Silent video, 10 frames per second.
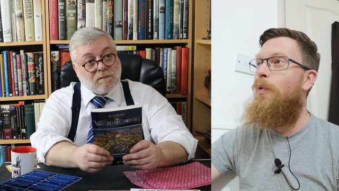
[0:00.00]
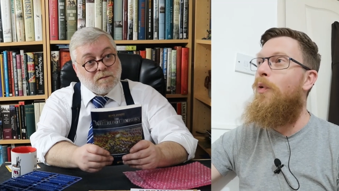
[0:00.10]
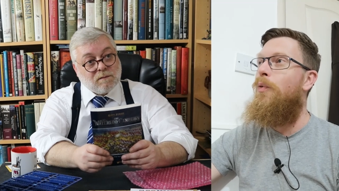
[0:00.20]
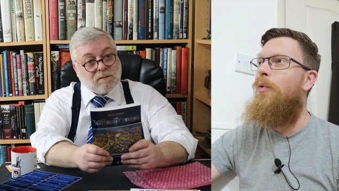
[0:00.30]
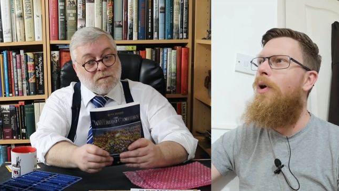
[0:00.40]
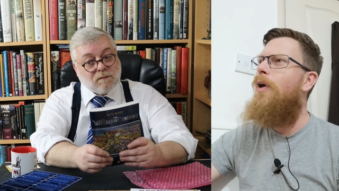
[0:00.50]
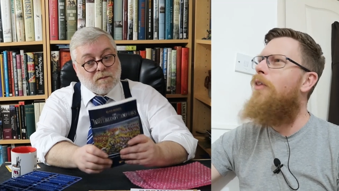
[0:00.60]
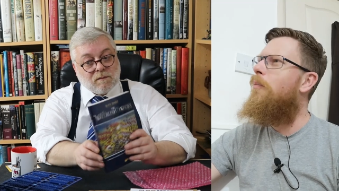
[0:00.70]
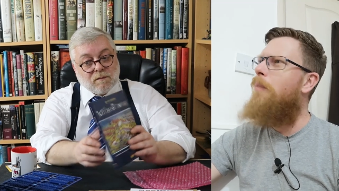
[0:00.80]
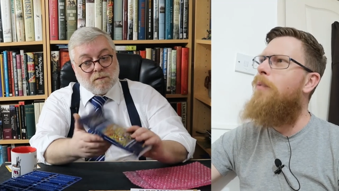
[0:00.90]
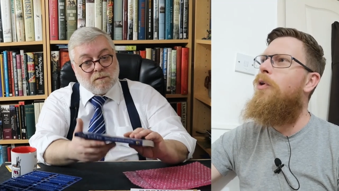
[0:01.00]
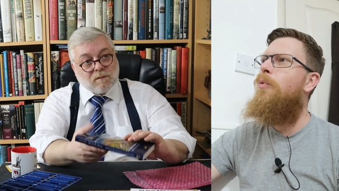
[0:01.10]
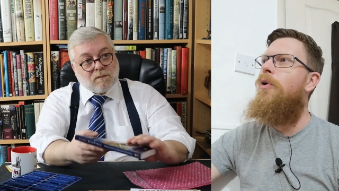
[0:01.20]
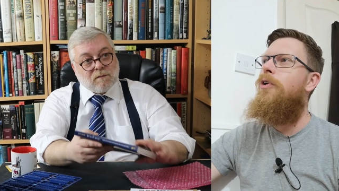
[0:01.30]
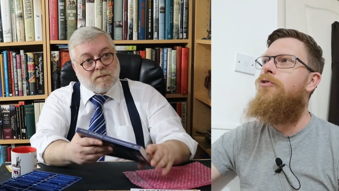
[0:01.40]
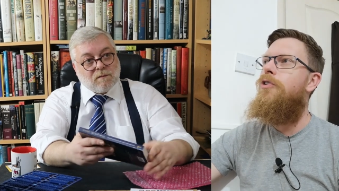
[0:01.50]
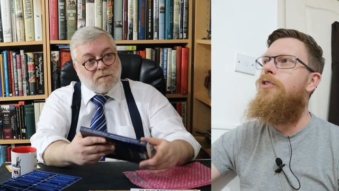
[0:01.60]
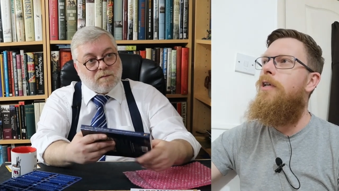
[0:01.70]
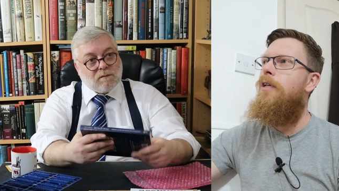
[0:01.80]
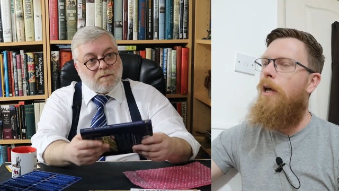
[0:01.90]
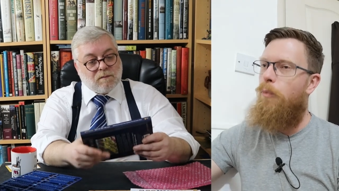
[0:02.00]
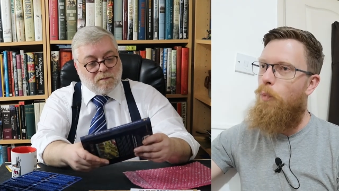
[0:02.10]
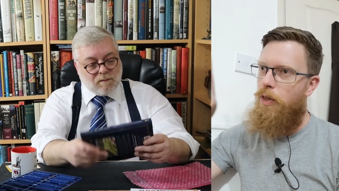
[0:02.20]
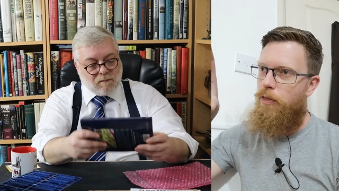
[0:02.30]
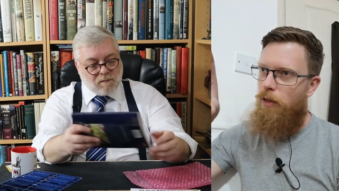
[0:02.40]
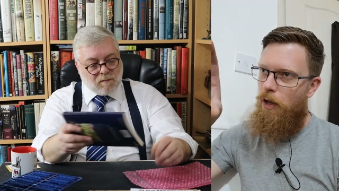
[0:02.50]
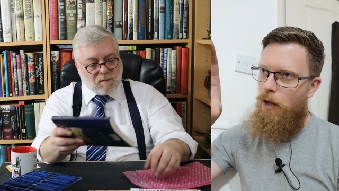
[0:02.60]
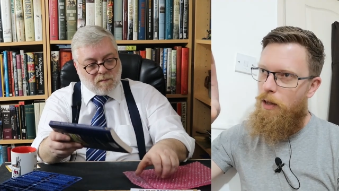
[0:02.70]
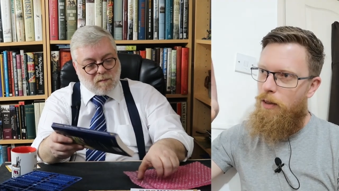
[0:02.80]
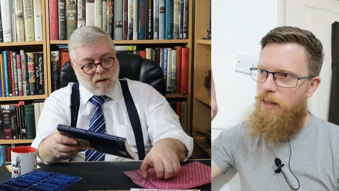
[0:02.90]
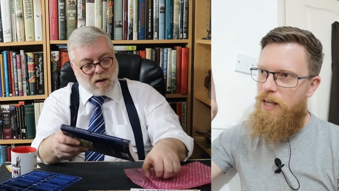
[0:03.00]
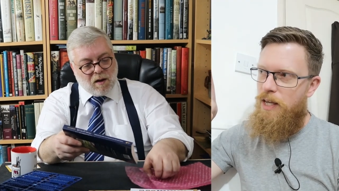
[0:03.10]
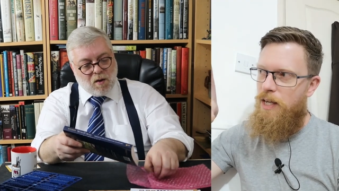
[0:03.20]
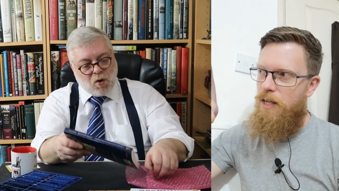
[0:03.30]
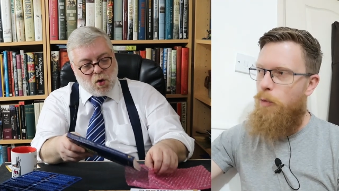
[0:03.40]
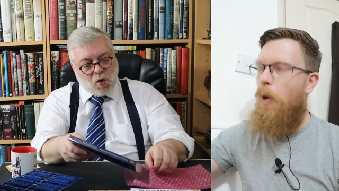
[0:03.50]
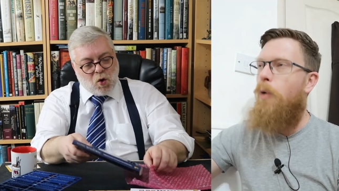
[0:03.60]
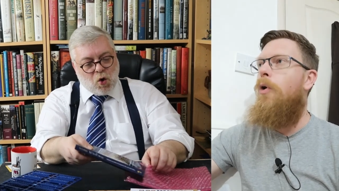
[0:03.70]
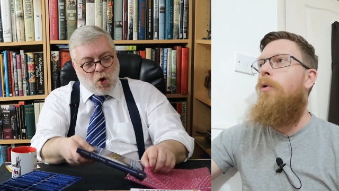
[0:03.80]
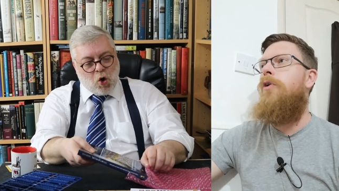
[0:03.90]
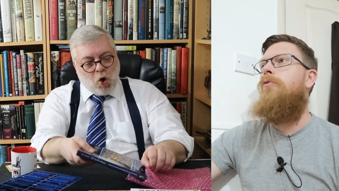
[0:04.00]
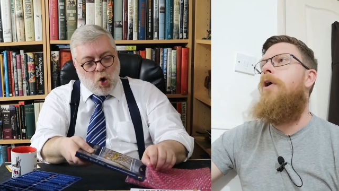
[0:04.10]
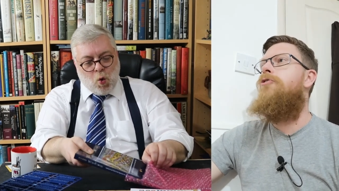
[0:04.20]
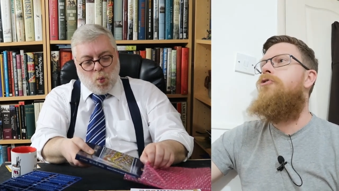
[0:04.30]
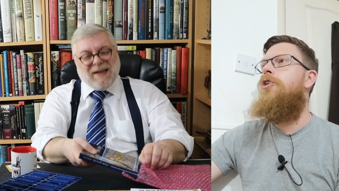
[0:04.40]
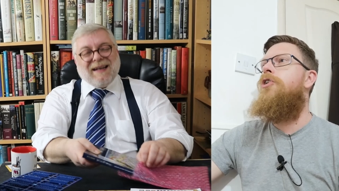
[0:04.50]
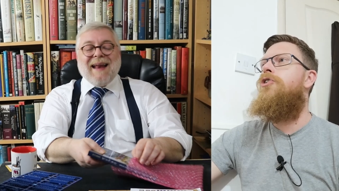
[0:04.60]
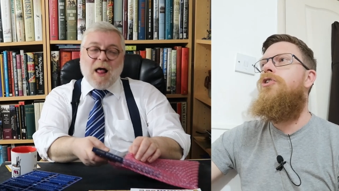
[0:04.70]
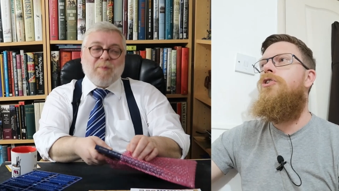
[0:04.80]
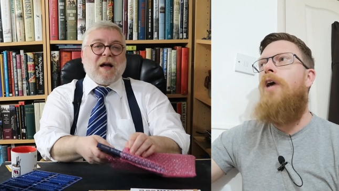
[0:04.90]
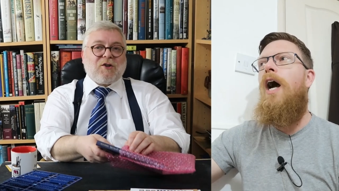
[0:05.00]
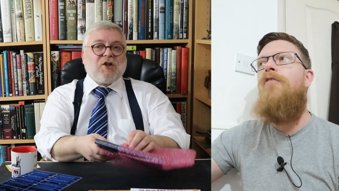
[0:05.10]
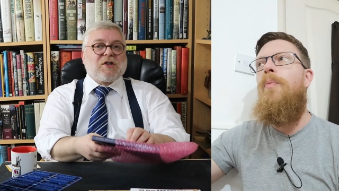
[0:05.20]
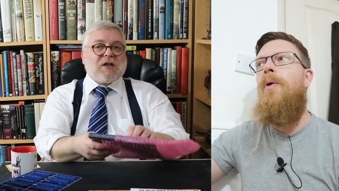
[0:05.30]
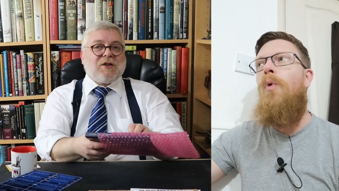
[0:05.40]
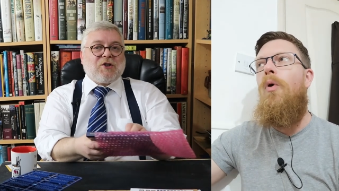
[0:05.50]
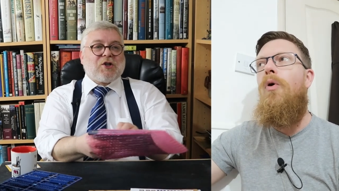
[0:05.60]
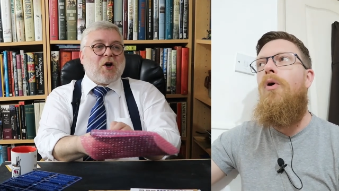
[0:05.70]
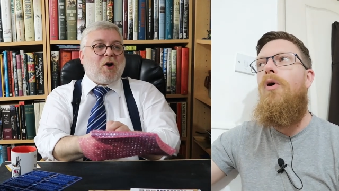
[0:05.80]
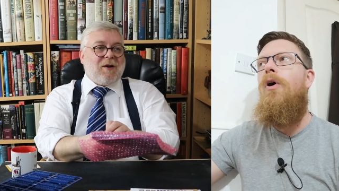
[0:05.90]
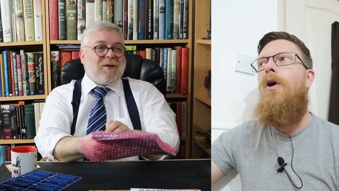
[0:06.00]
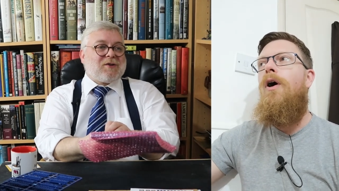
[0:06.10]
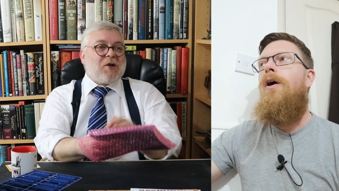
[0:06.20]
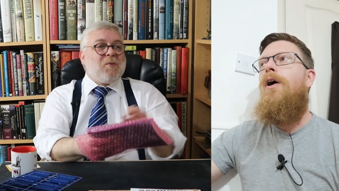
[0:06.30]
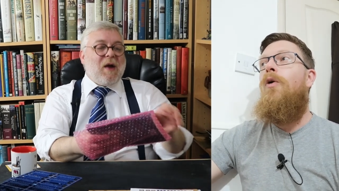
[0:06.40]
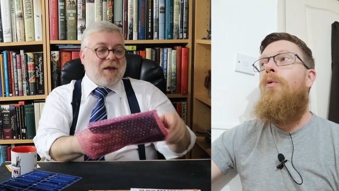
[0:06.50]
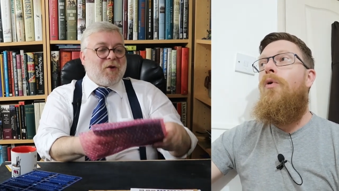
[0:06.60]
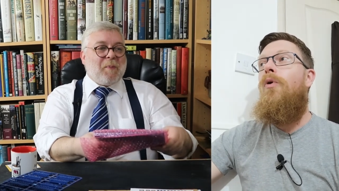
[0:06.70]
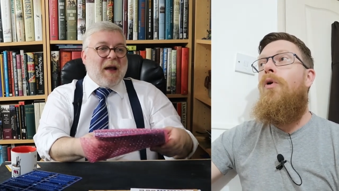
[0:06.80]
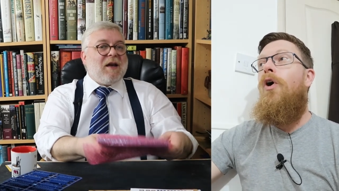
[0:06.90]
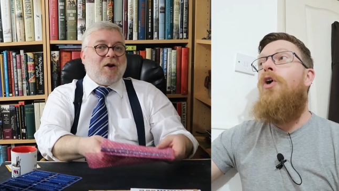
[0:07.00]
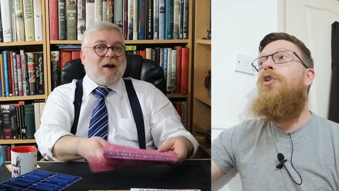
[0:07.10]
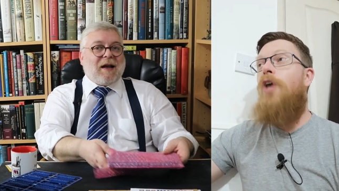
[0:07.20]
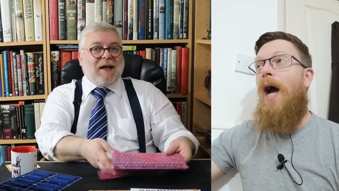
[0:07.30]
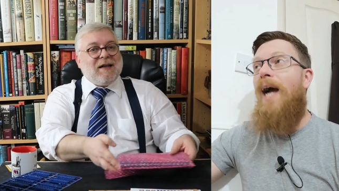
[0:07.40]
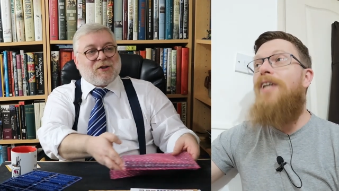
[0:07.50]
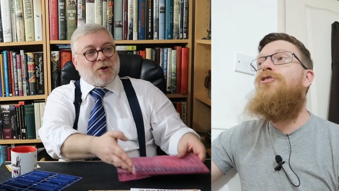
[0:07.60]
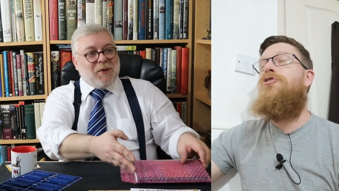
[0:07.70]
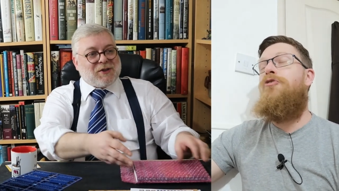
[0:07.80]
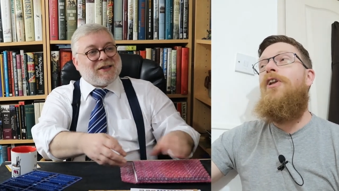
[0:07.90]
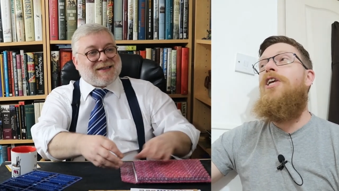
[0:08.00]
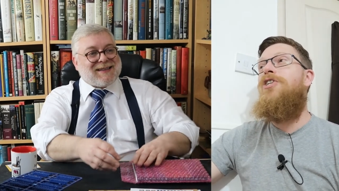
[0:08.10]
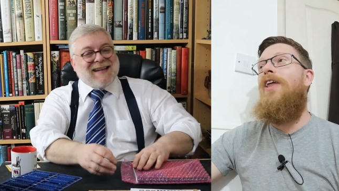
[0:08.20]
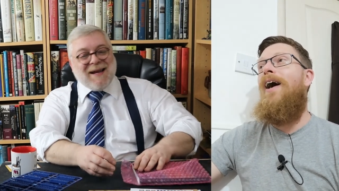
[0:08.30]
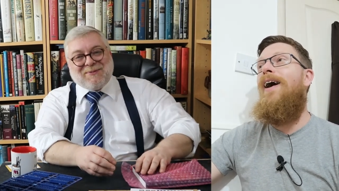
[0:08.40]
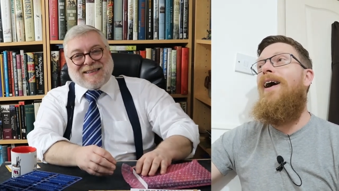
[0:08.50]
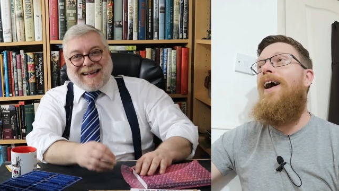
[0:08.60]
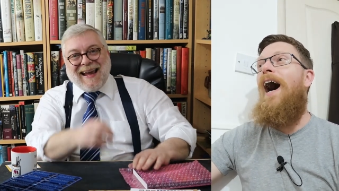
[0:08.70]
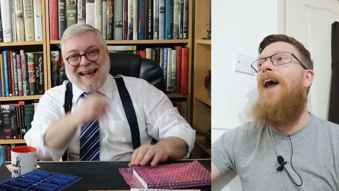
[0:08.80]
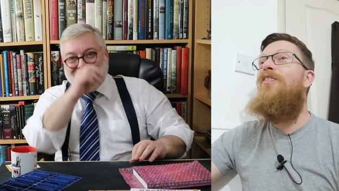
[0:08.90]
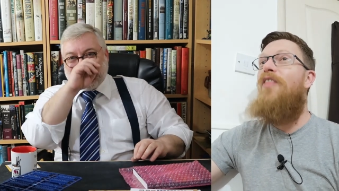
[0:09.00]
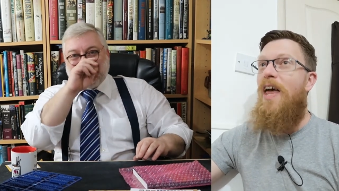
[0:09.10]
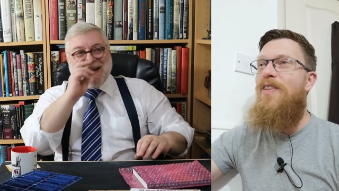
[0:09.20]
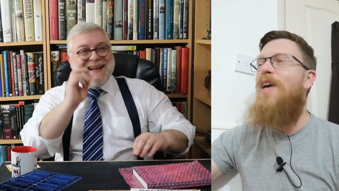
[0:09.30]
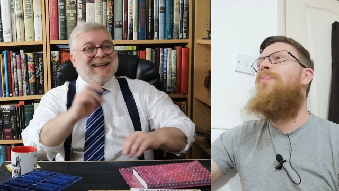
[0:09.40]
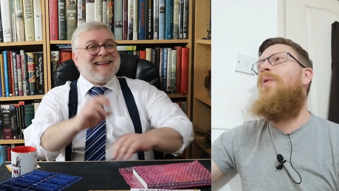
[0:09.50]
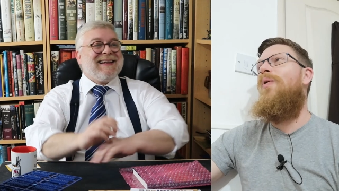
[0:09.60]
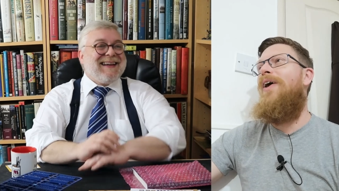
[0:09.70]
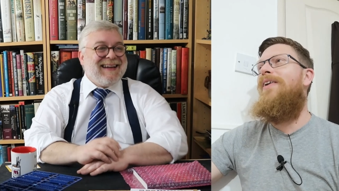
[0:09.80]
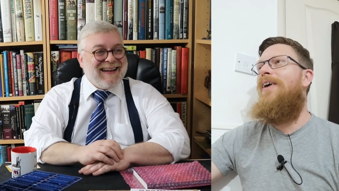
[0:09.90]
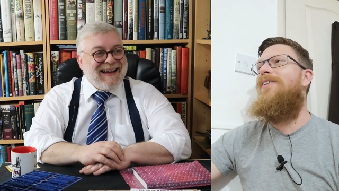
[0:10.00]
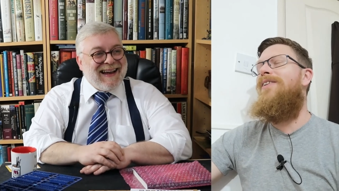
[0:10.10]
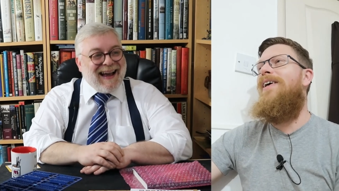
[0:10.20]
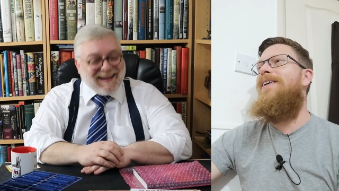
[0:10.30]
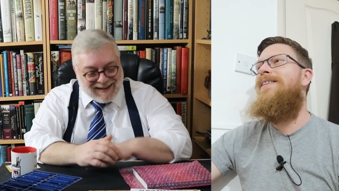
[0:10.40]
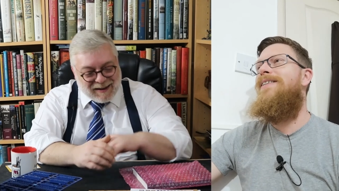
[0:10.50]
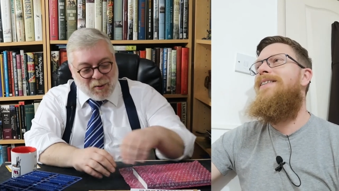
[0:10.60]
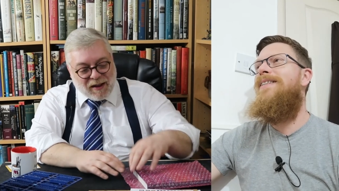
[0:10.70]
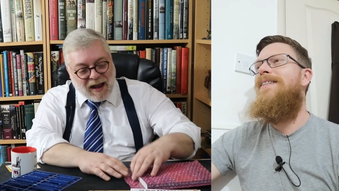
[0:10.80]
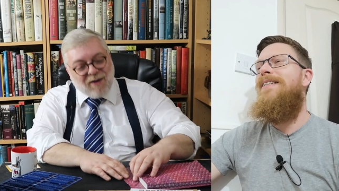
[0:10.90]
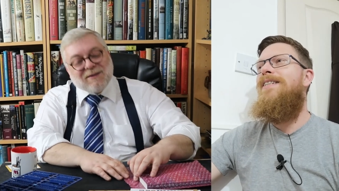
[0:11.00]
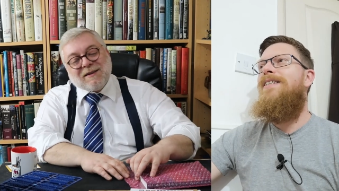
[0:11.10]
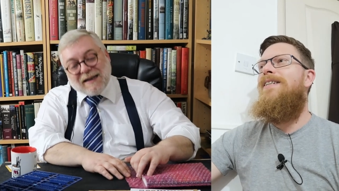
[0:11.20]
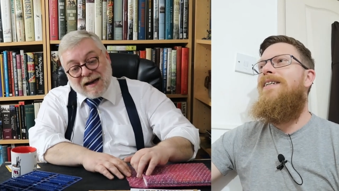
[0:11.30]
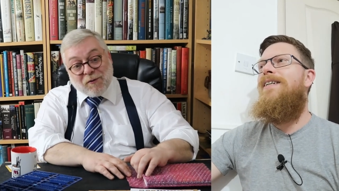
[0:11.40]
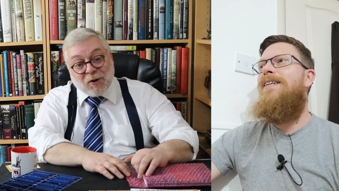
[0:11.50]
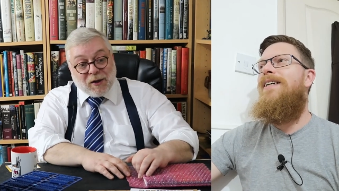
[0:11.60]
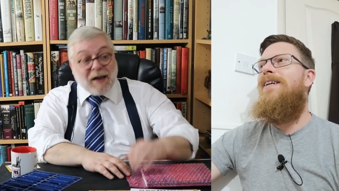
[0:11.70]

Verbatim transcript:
Speaker 1: sprue that maybe you weren't interested, and with the Napoleonic range. Well, it didn't help that I just I just
Speaker 2: more. got somewhere through painting all that Callisto, you had which just is finished the that, scale, and then they brought that out, yeah. and then they brought that out, and they did have a look